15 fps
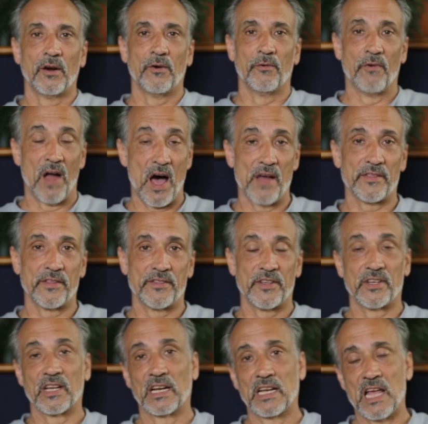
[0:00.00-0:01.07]
rather
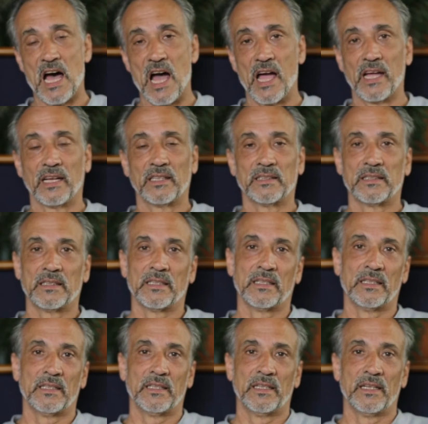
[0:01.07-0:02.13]
than a lie.
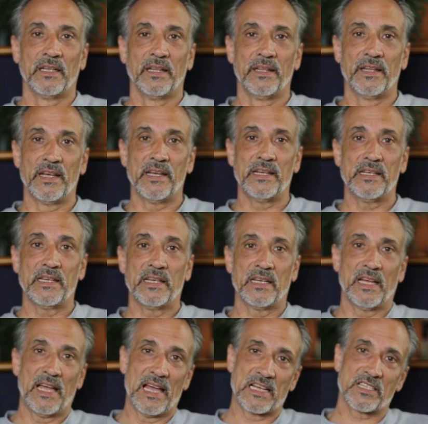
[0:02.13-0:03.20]
They
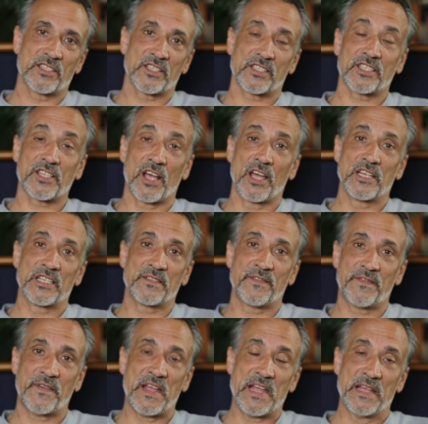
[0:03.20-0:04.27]
exercised
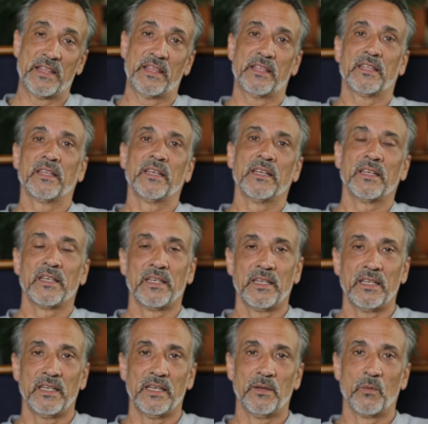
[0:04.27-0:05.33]
faith
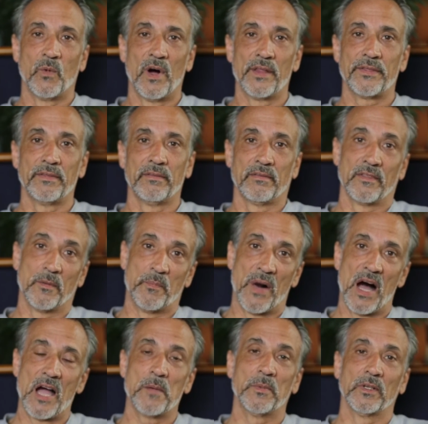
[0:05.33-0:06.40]
in what the
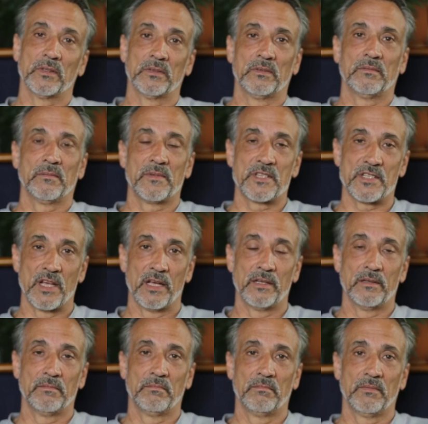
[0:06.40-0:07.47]
Bible said,
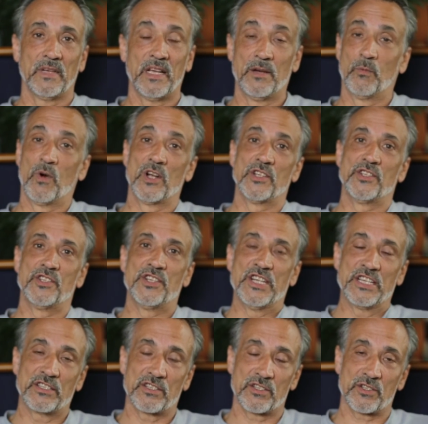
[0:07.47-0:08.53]
in what
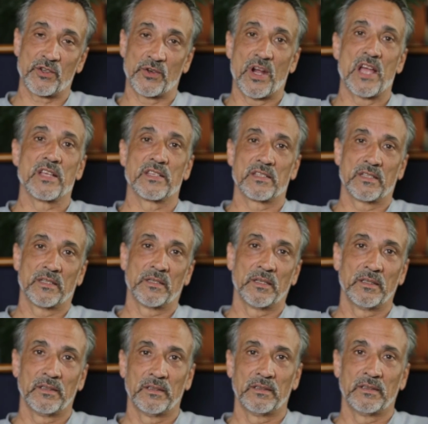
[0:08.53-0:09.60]
Jesus Christ
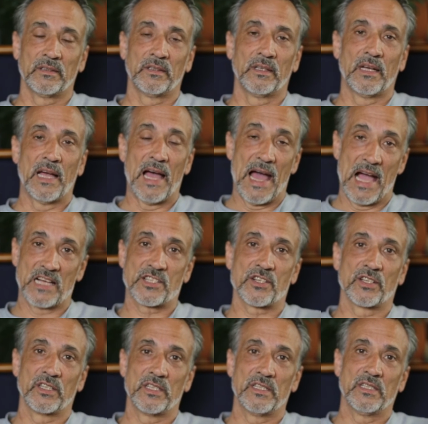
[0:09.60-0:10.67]

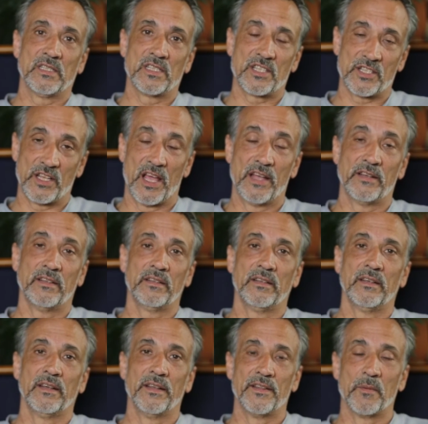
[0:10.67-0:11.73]
actually said
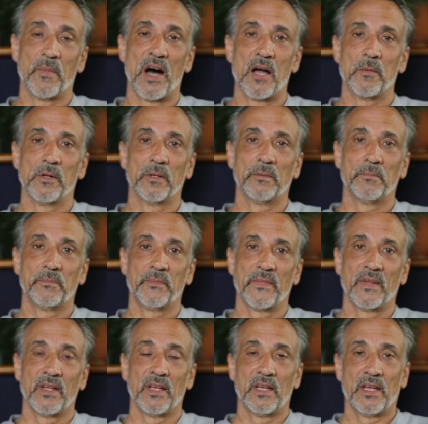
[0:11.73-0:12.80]
in the Bible.
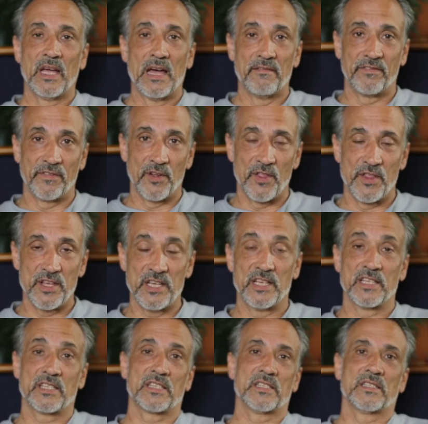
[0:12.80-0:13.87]
And for
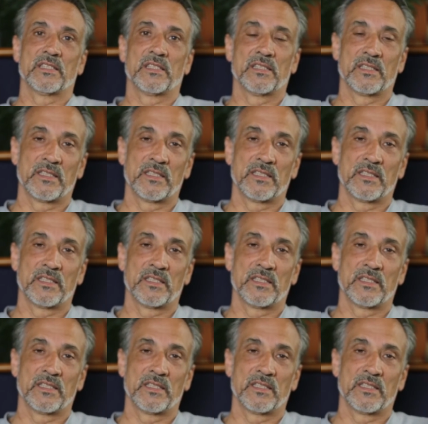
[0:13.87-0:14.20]
this,